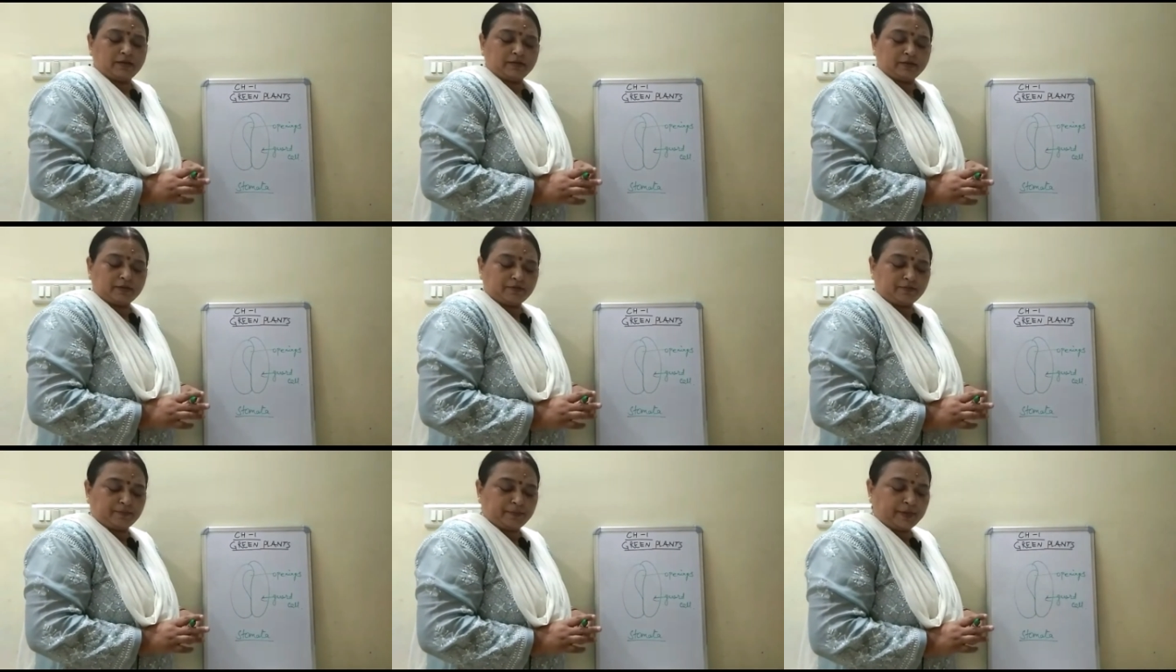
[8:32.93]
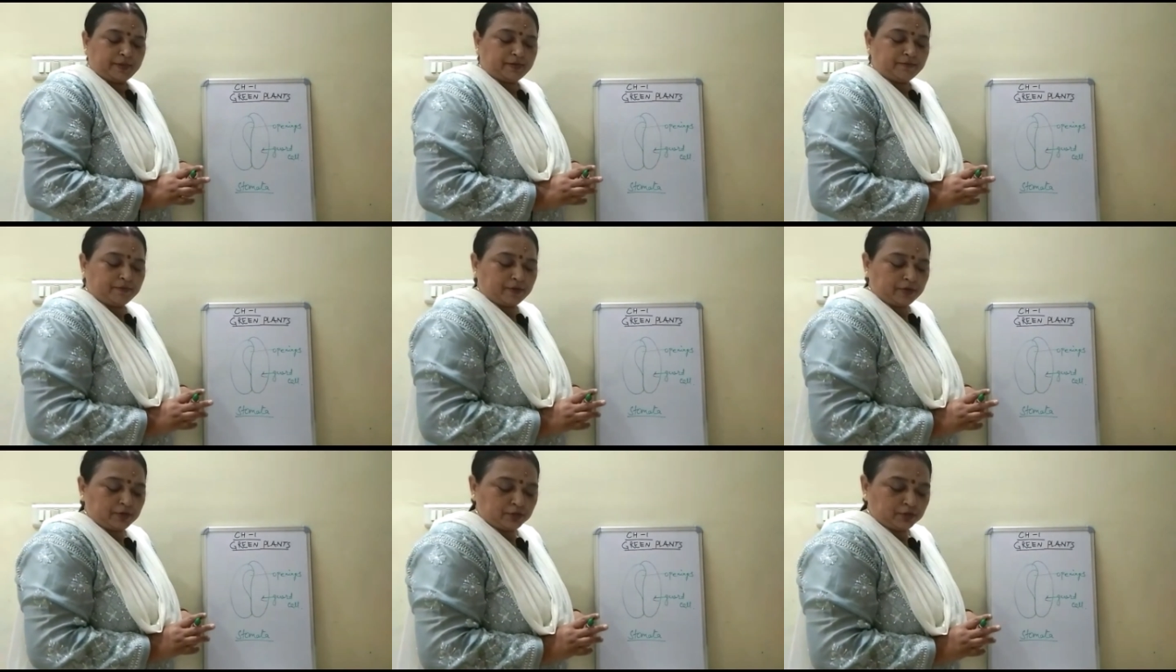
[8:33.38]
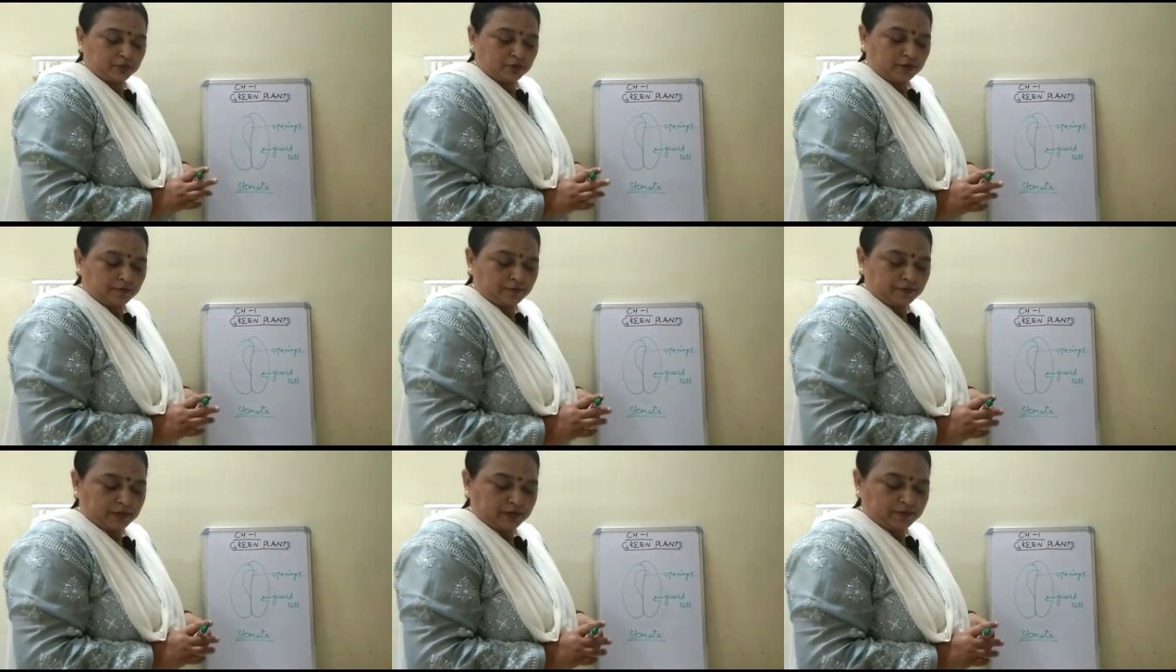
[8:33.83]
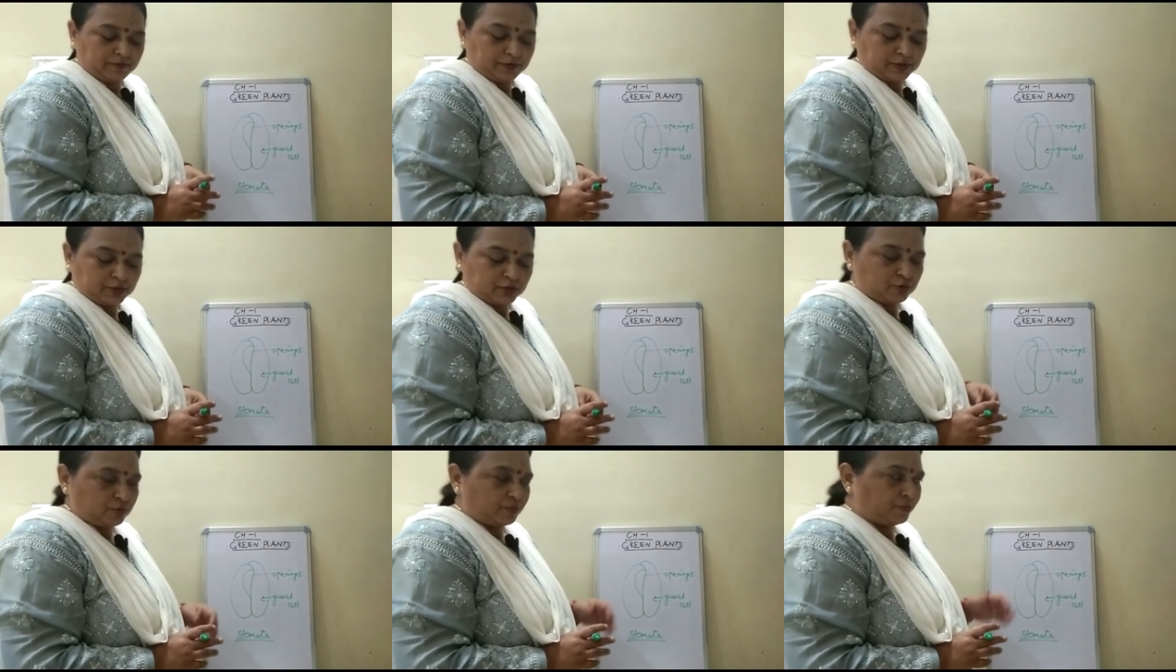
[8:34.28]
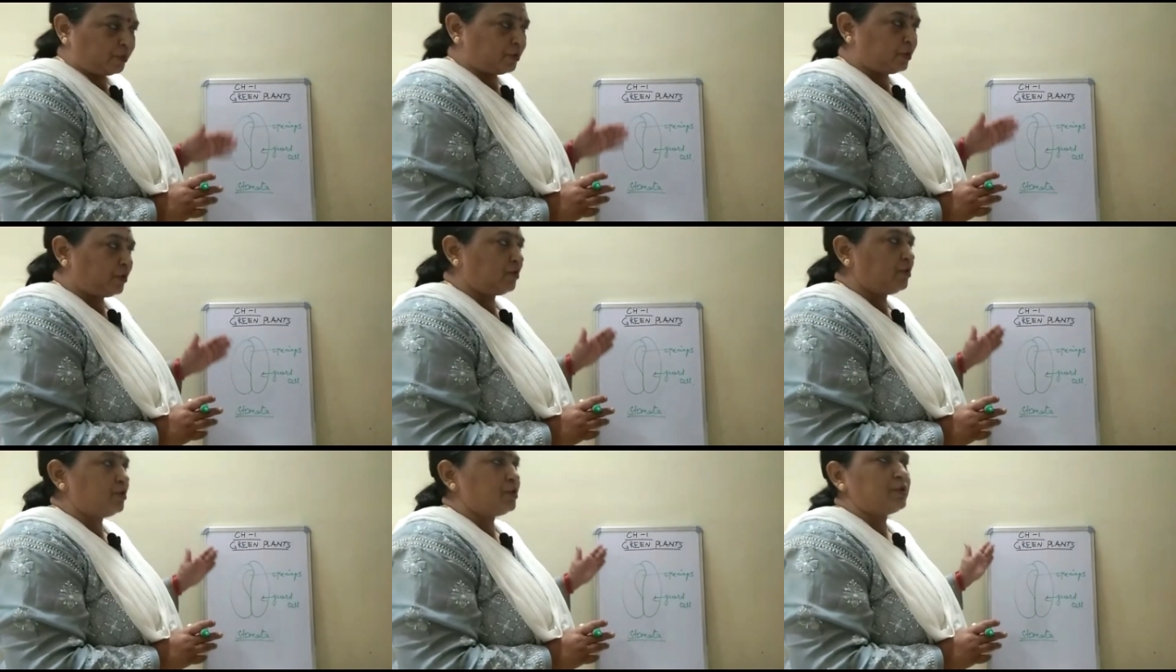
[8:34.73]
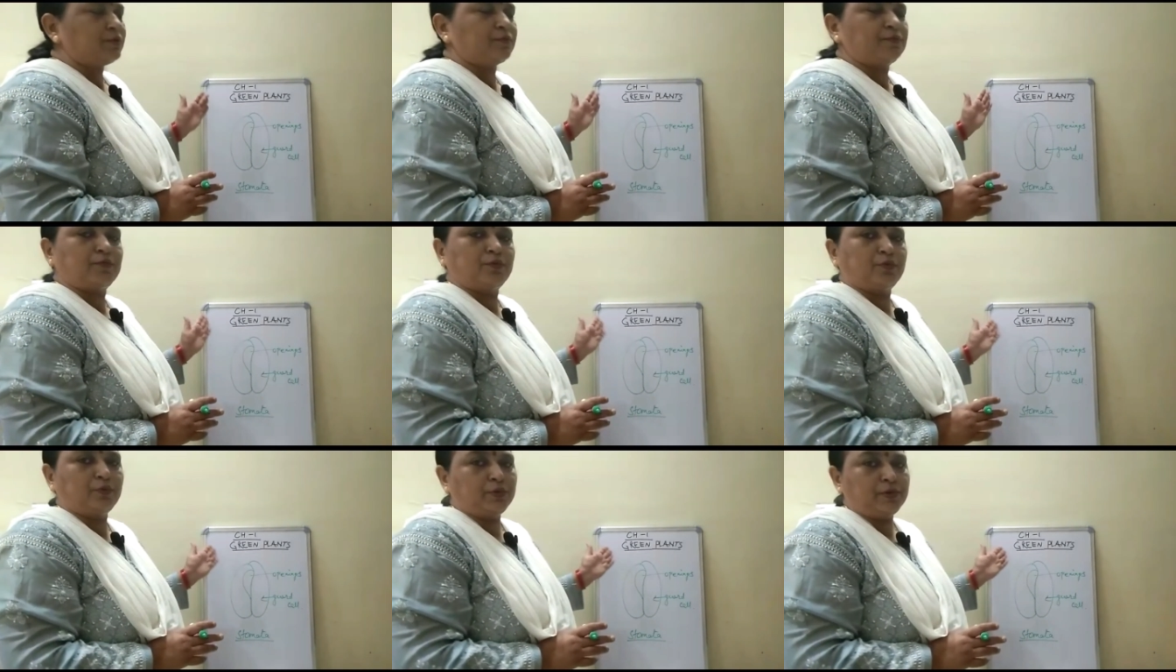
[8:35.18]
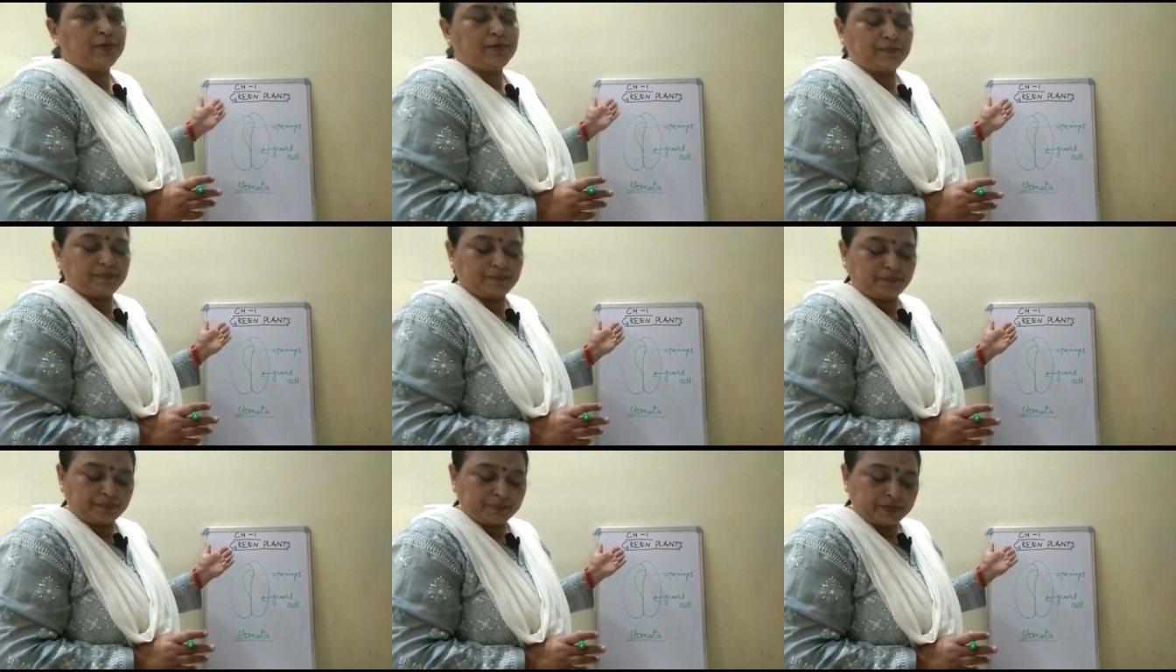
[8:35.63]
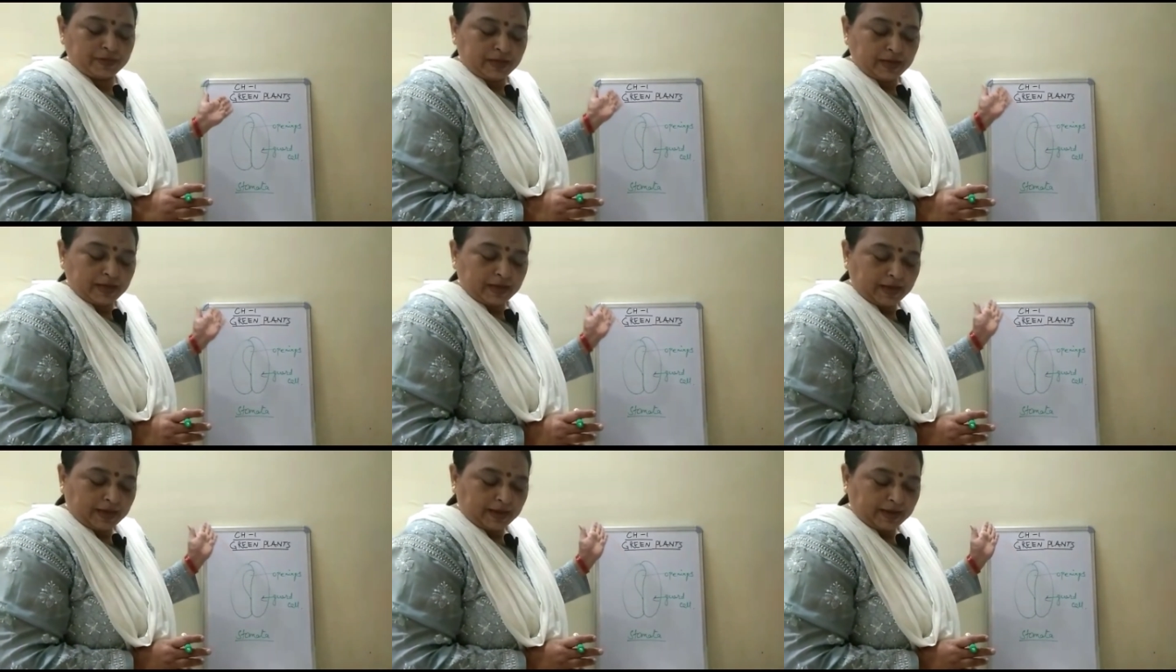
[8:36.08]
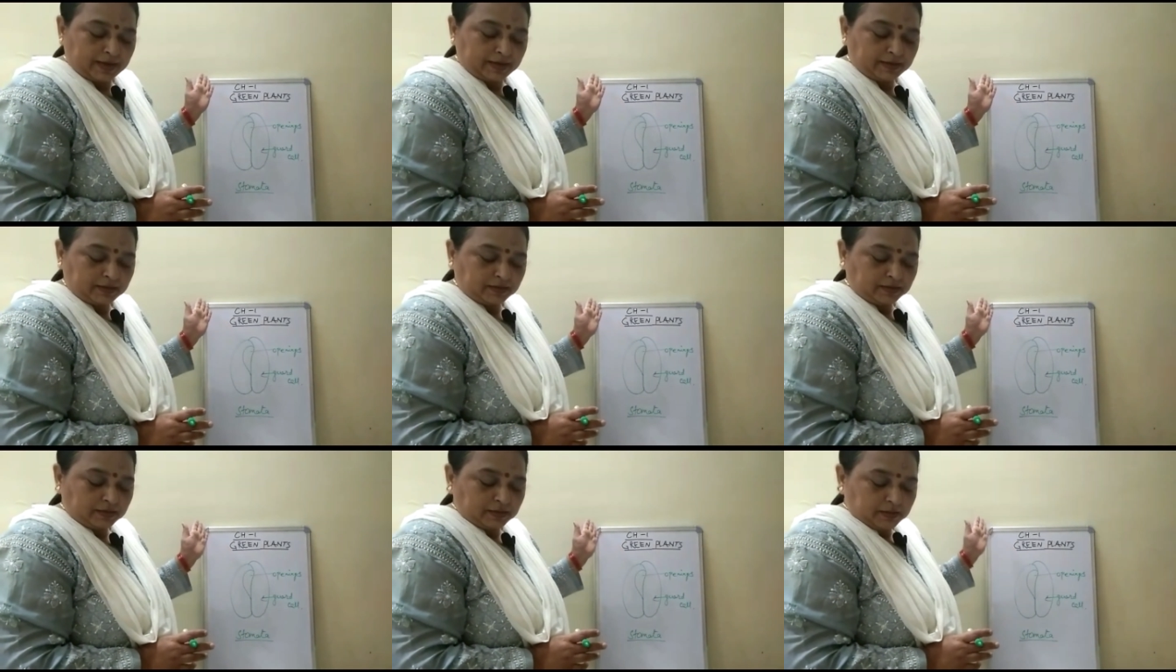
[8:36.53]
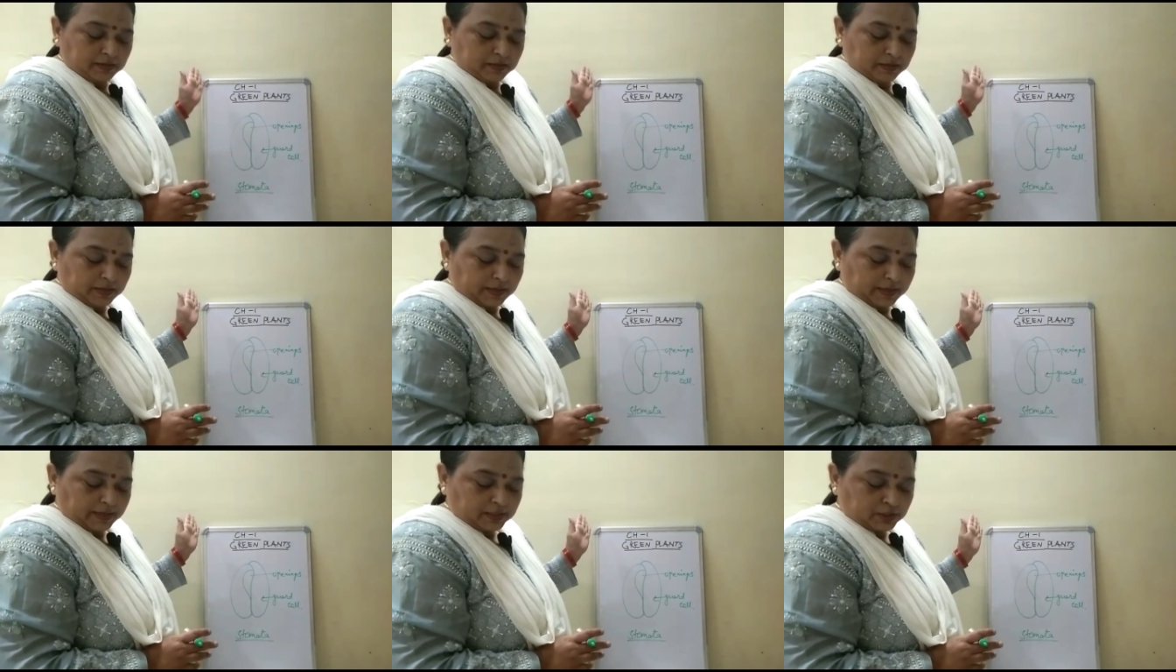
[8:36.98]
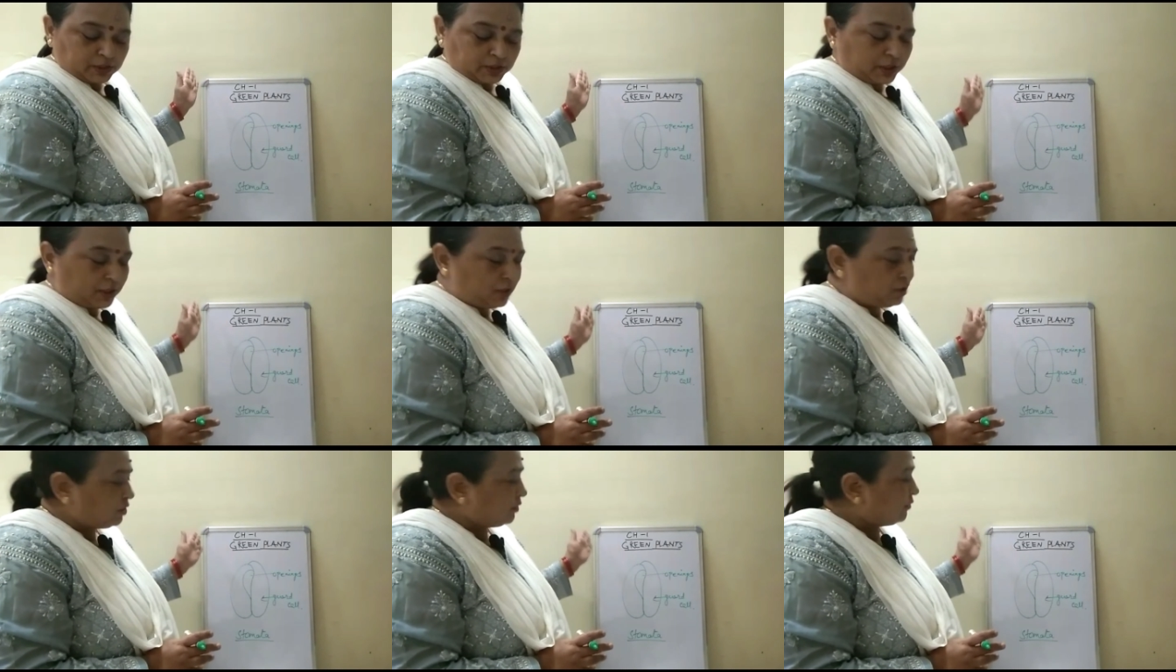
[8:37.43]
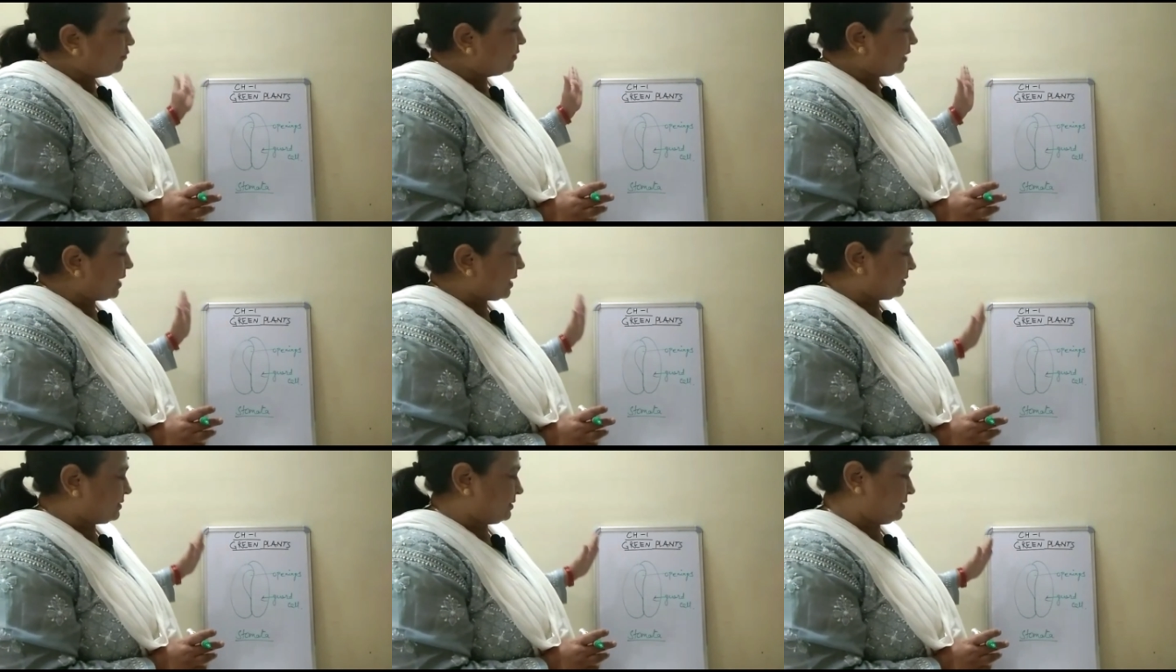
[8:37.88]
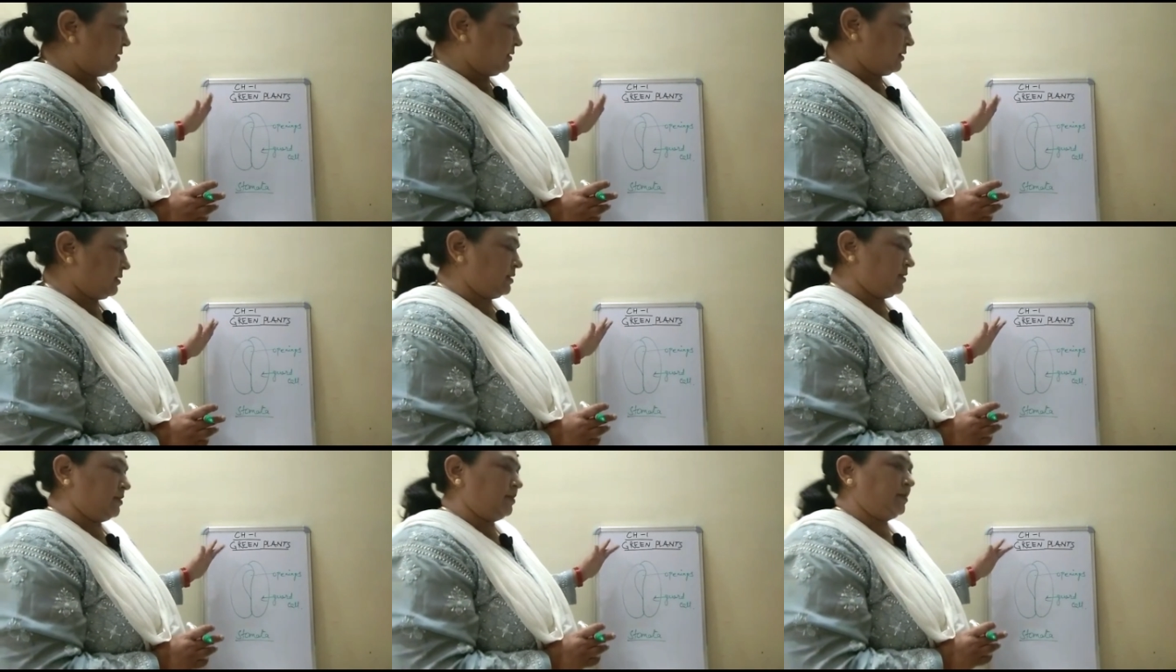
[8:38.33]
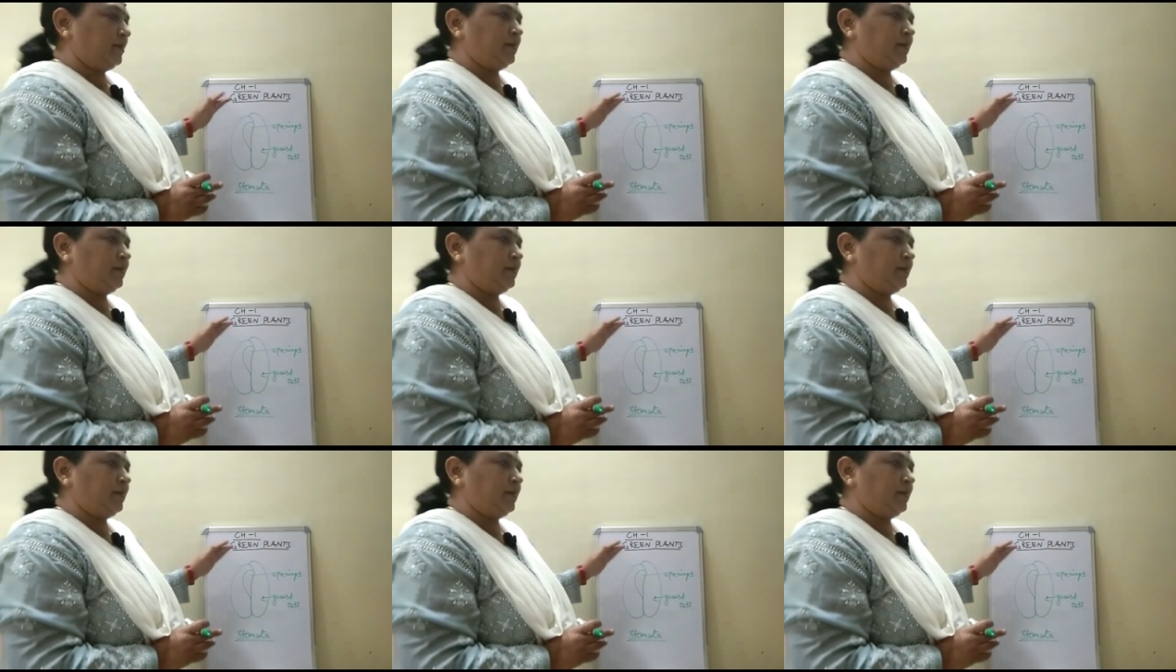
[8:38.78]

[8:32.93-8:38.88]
The main function of leaf is to produce food and exchange of gases.